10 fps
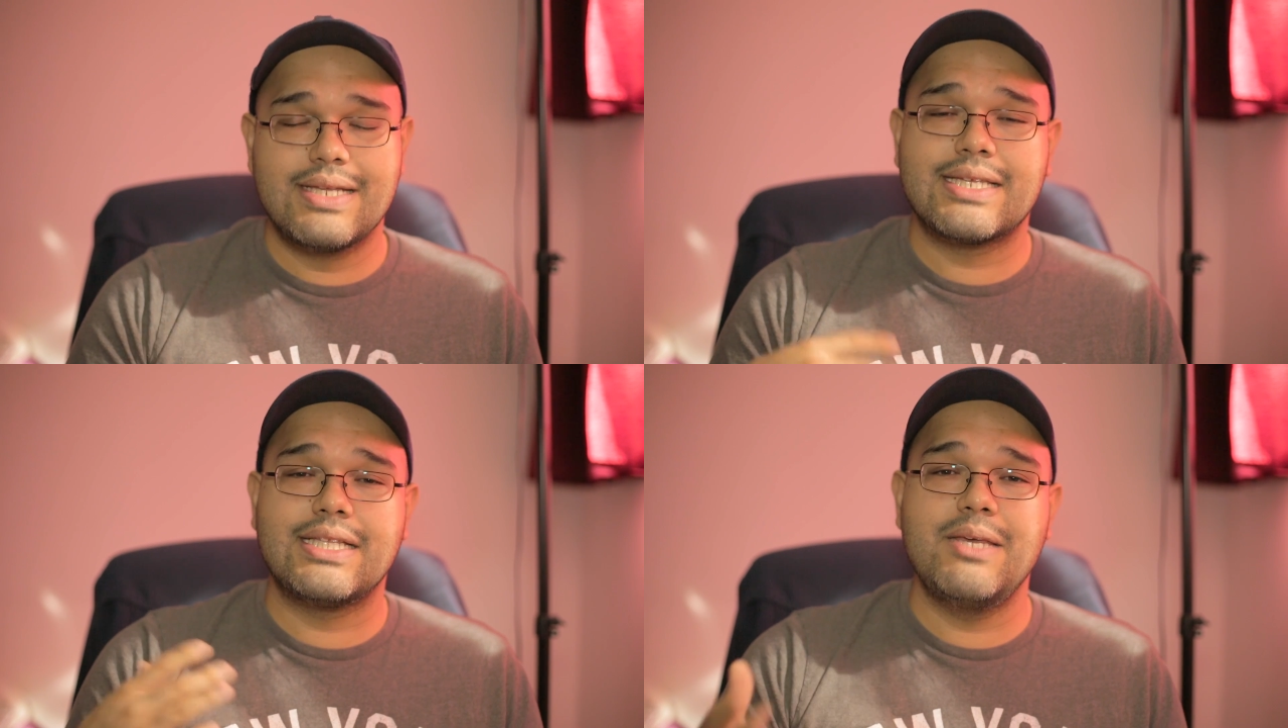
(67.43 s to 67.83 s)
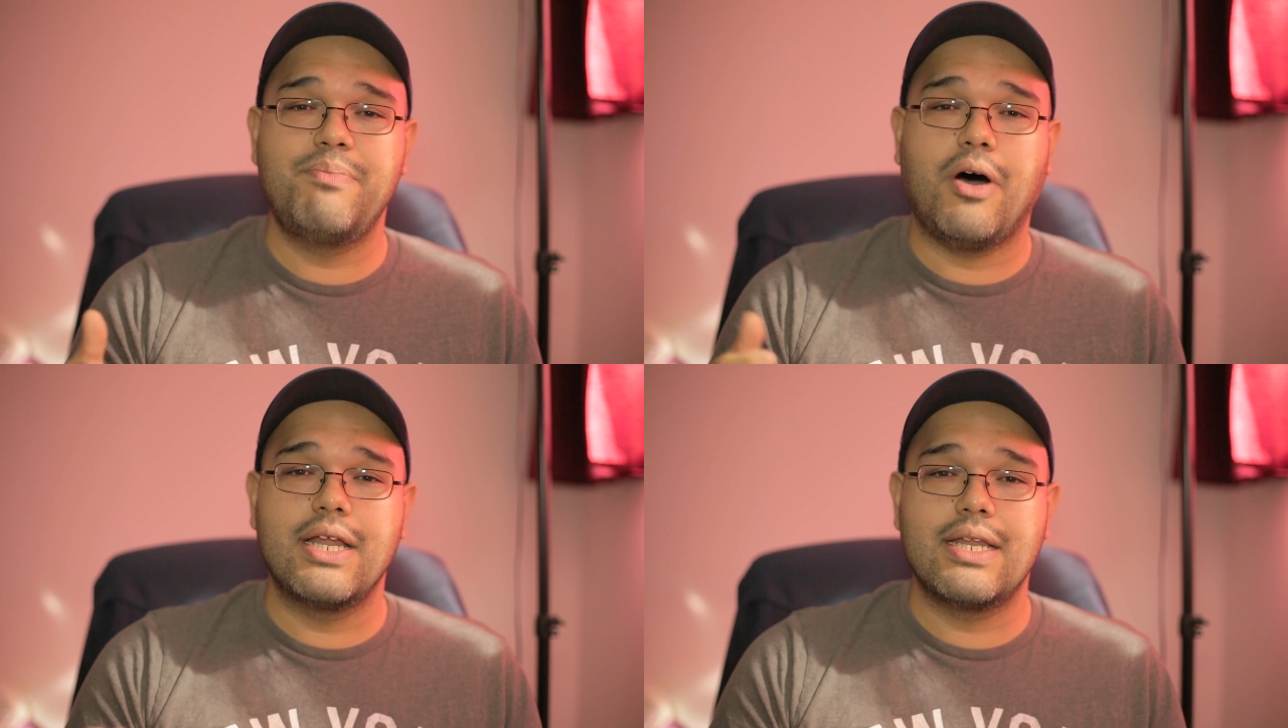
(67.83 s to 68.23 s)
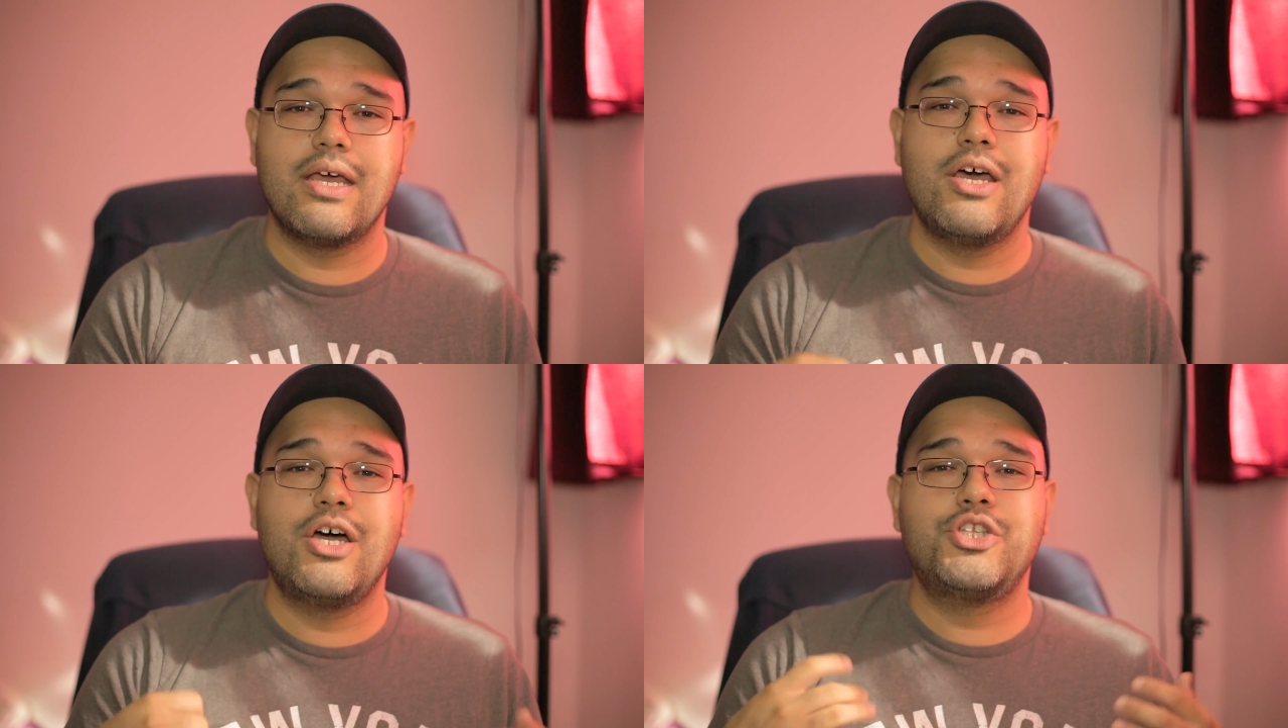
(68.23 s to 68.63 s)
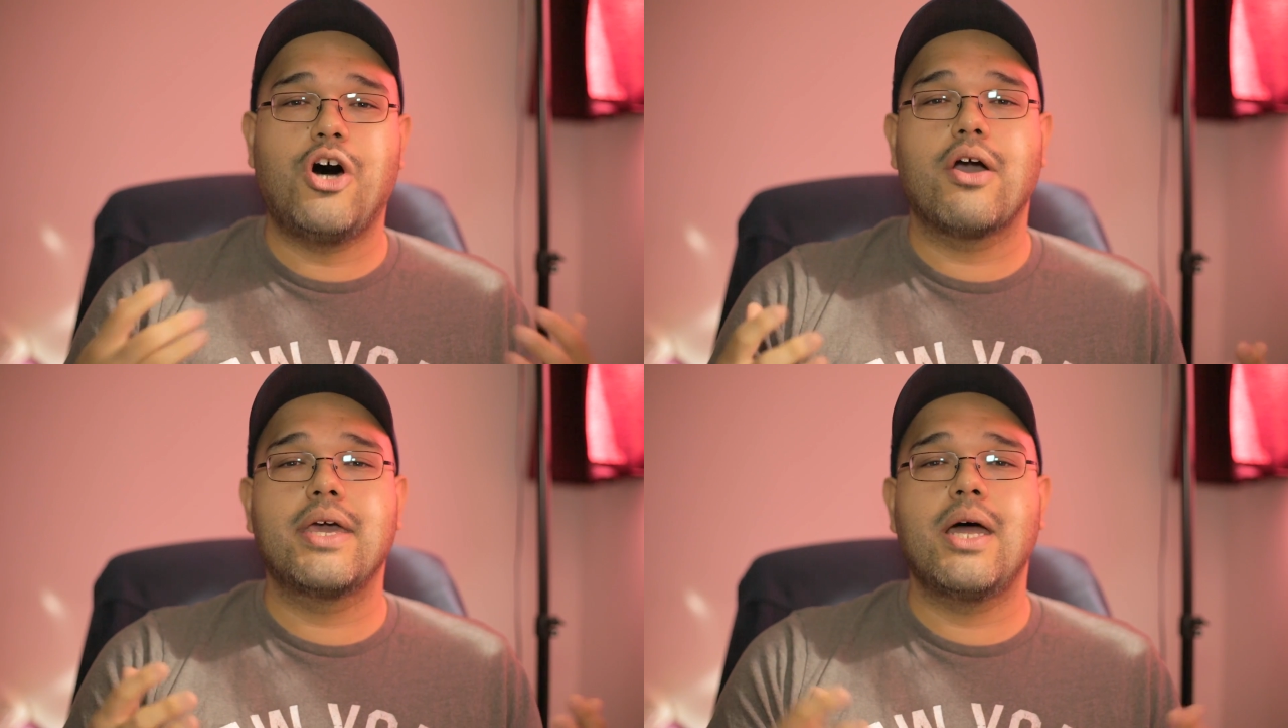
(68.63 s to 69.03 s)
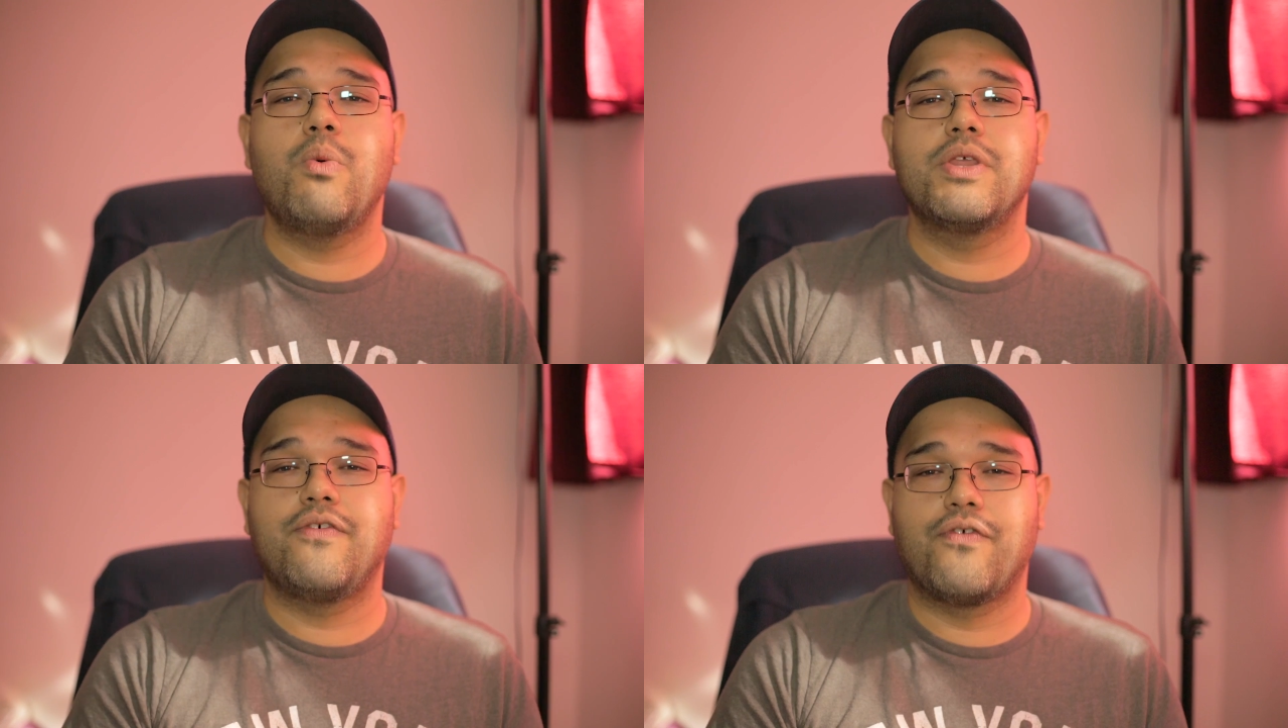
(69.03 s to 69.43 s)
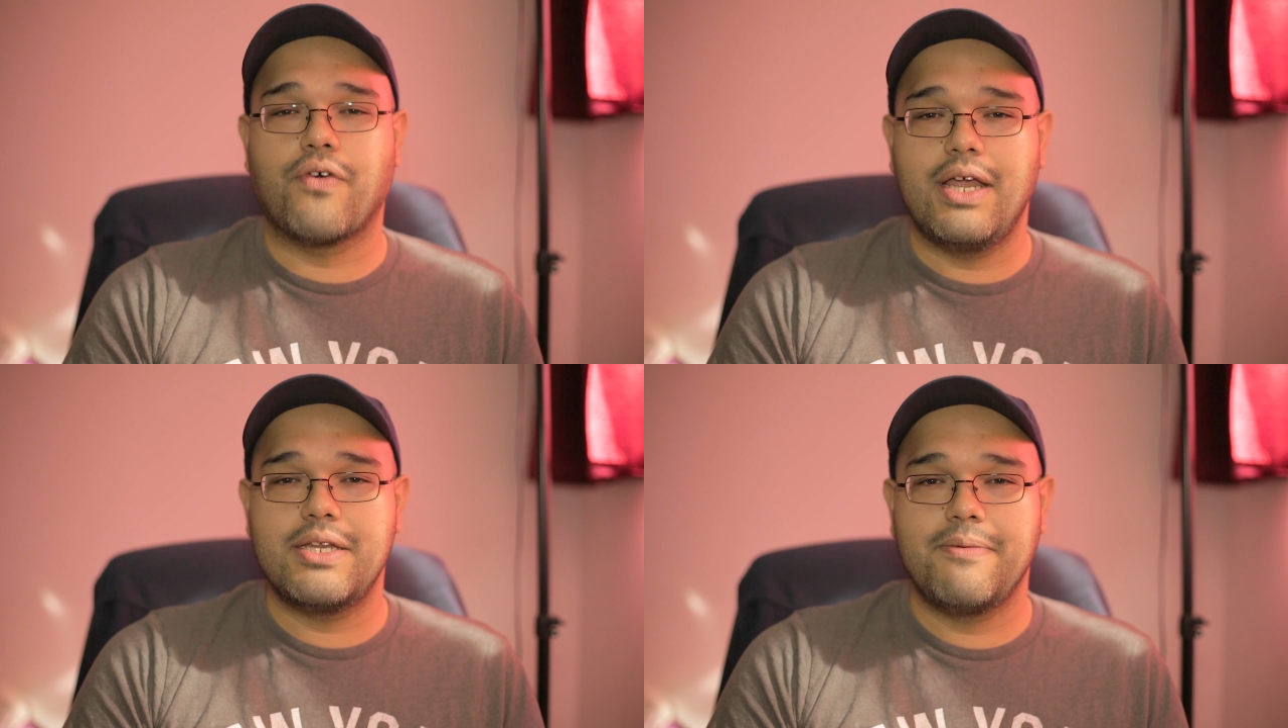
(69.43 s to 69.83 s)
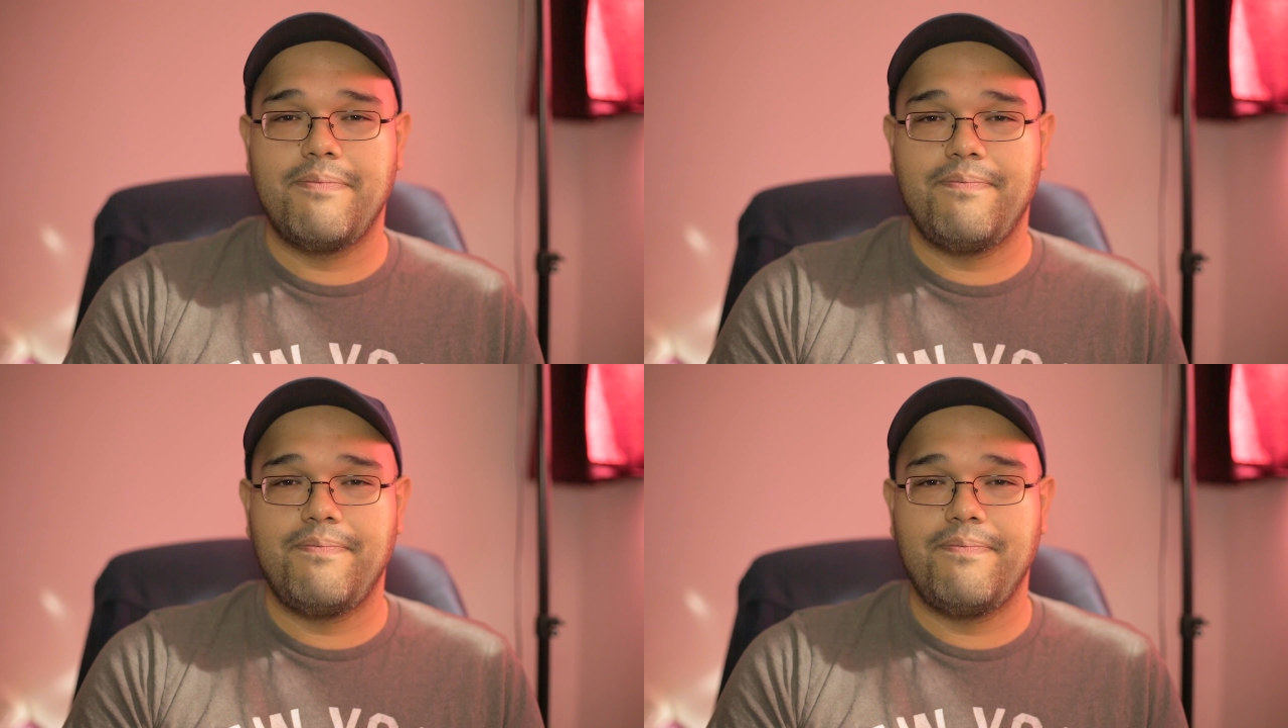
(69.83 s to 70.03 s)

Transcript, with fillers: Sleep on it. Talk it out with a friend.